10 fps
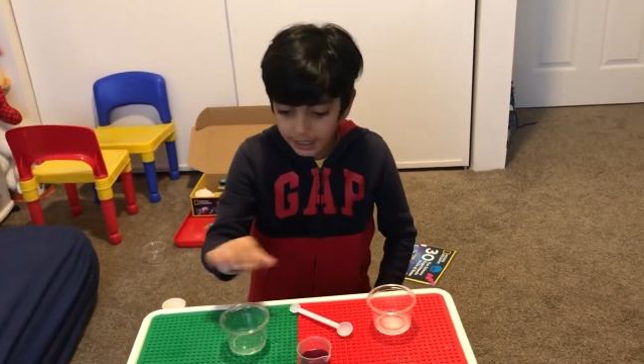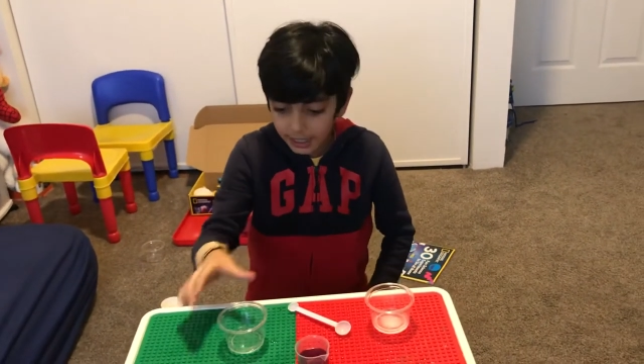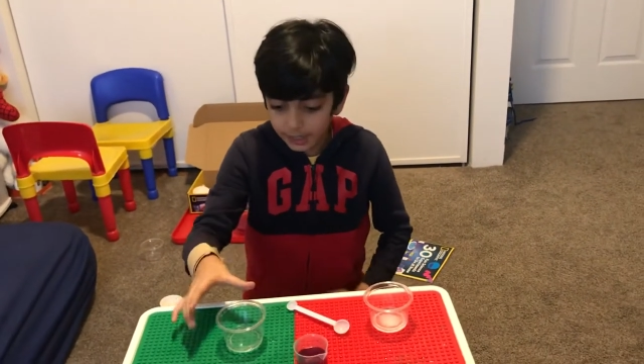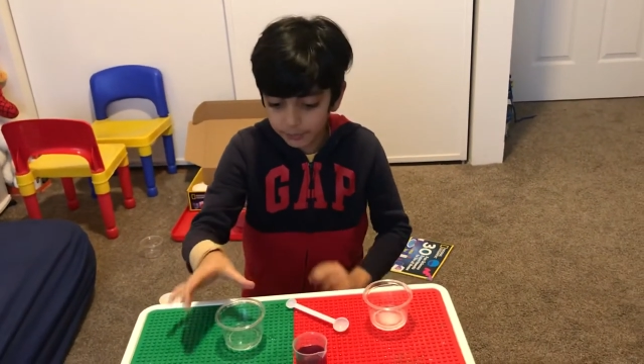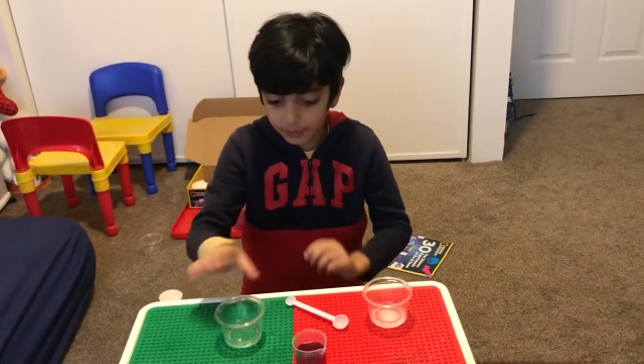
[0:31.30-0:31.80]

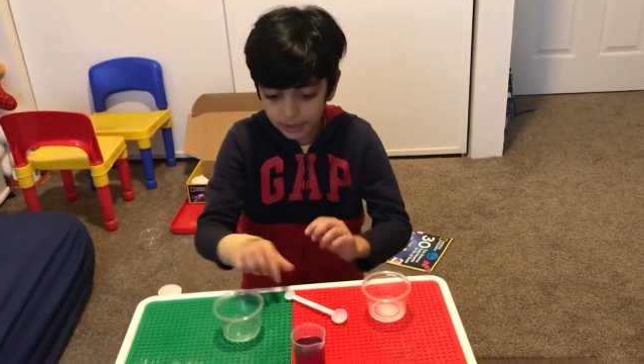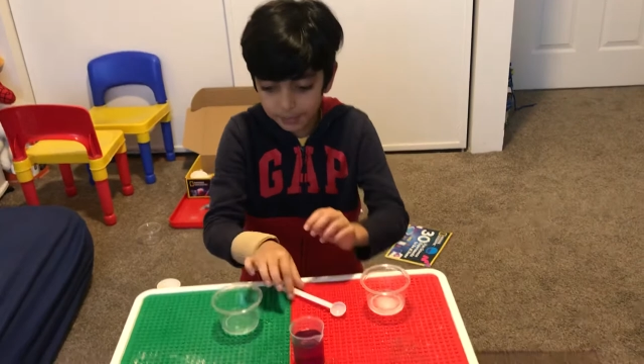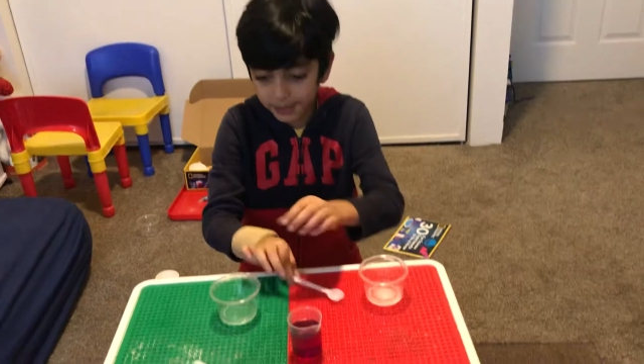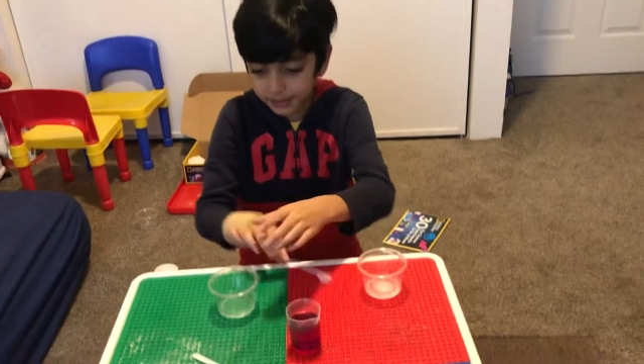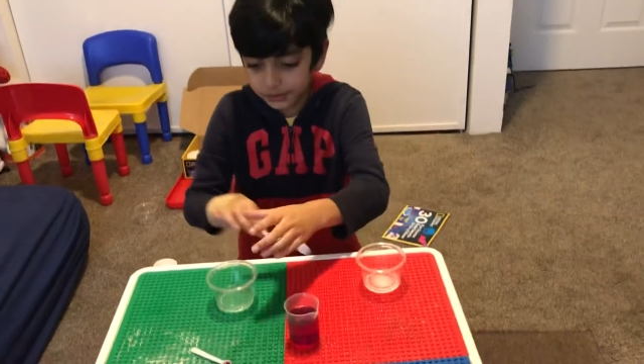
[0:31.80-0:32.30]
and one
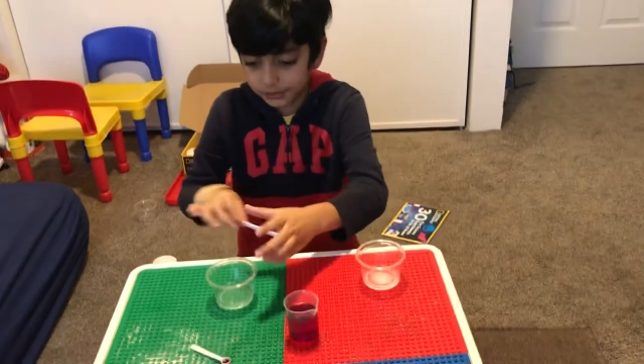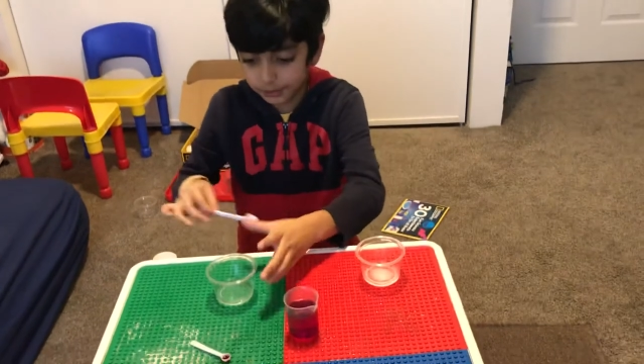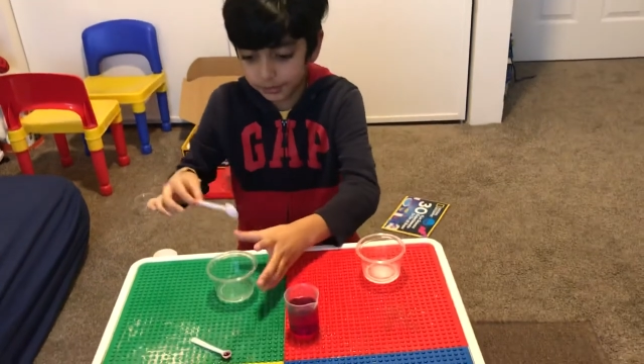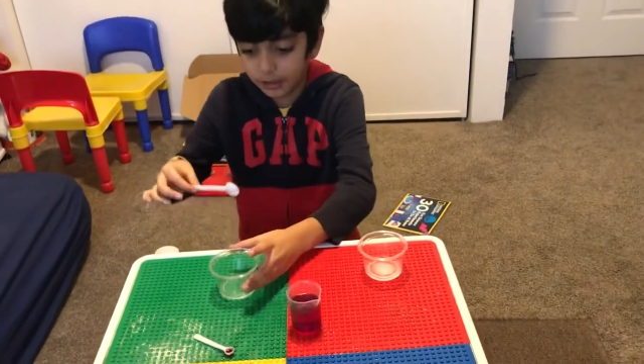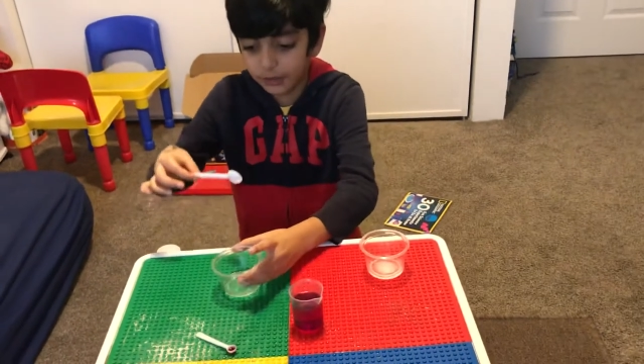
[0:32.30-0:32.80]
big
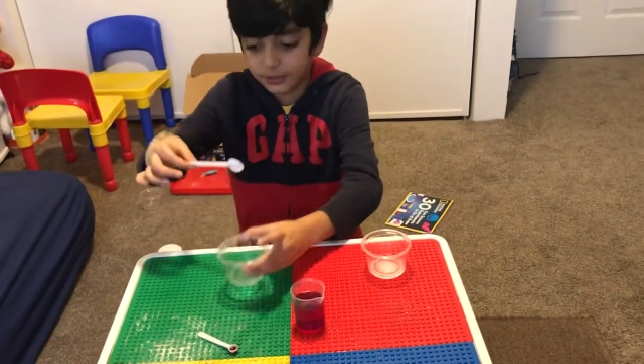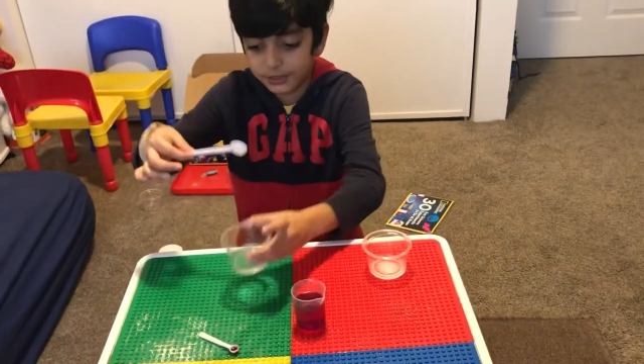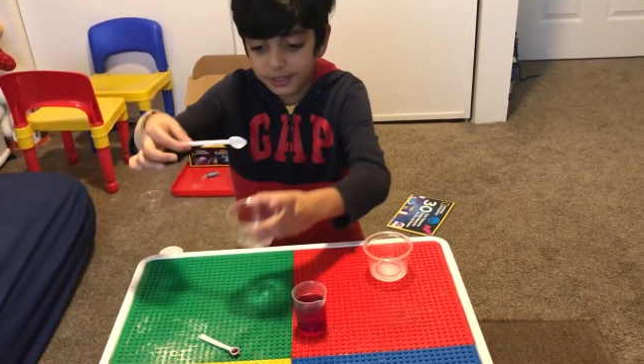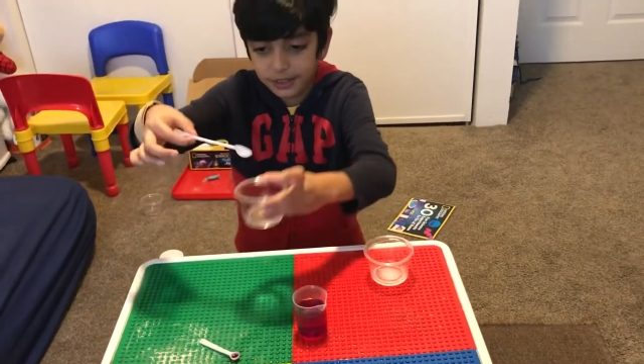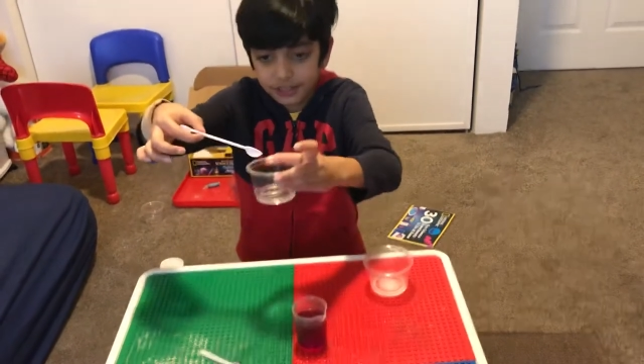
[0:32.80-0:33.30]
spoon of
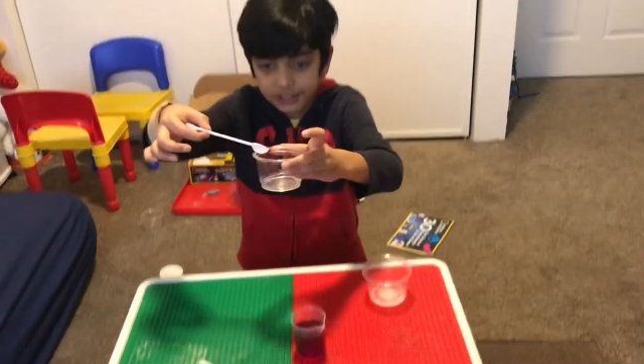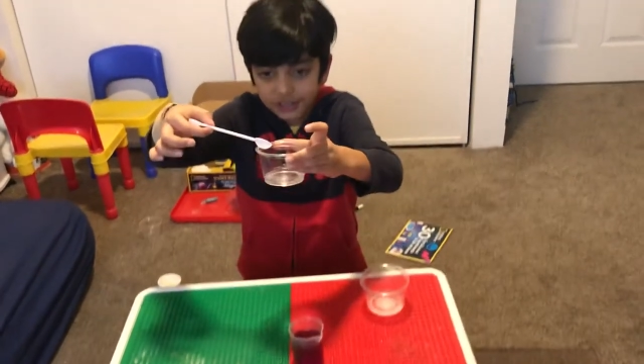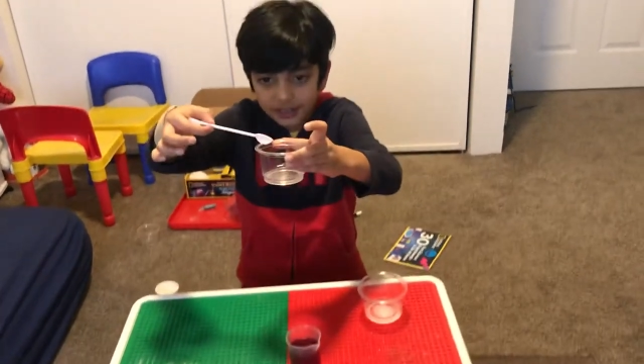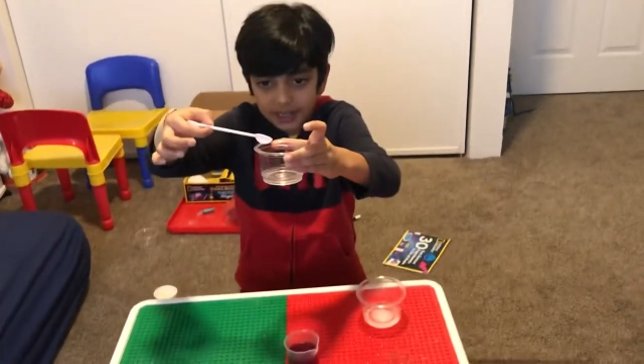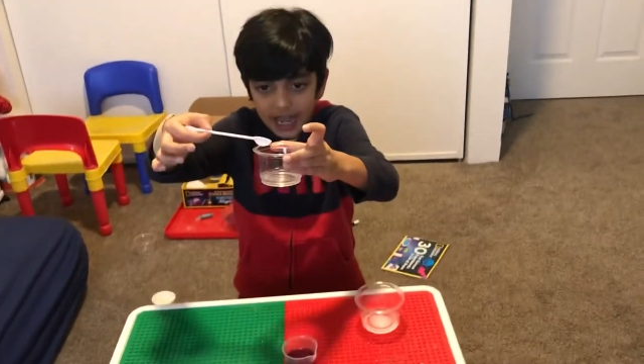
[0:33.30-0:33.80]

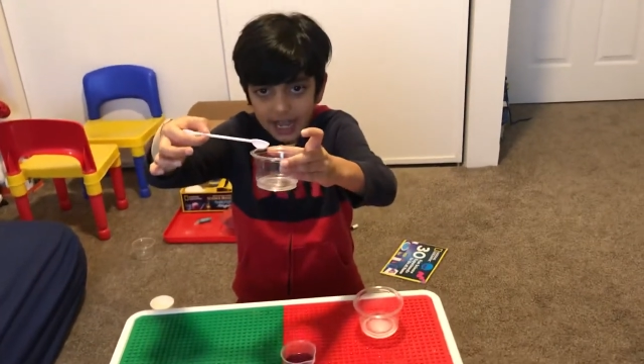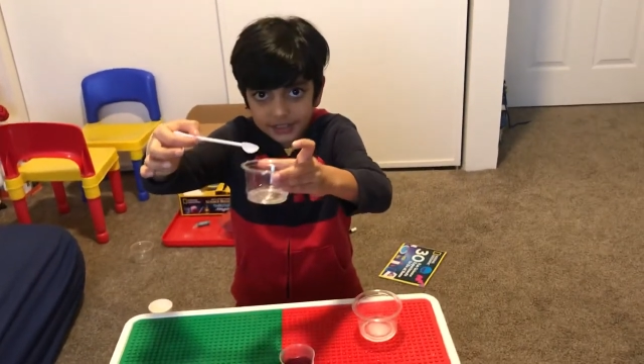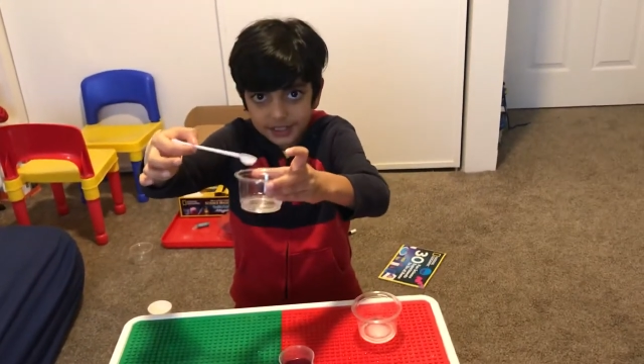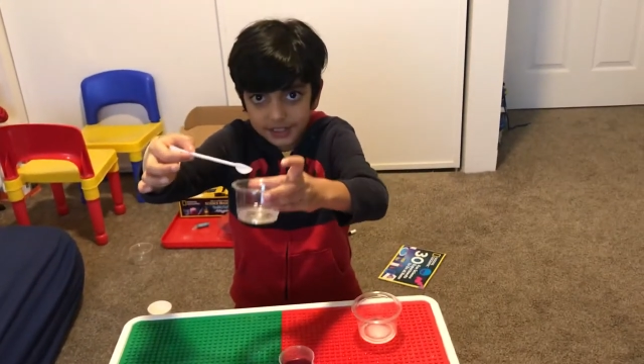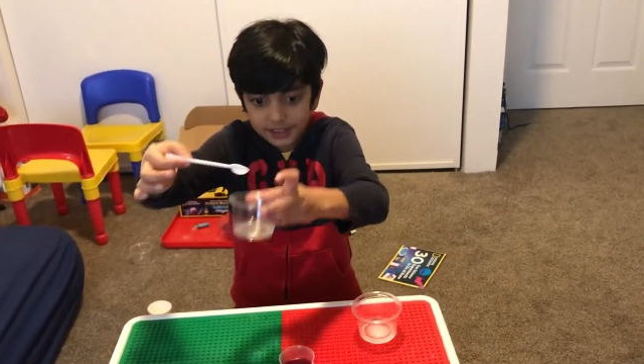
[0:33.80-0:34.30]
citric
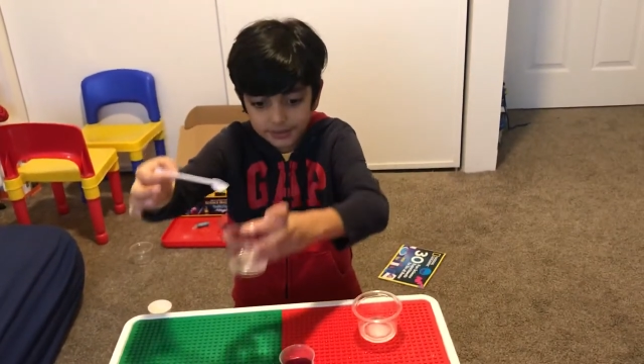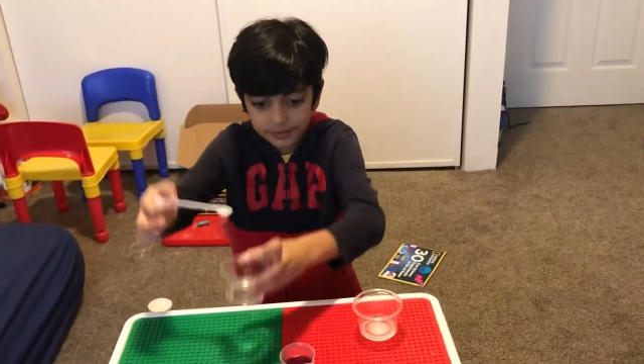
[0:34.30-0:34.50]
acid.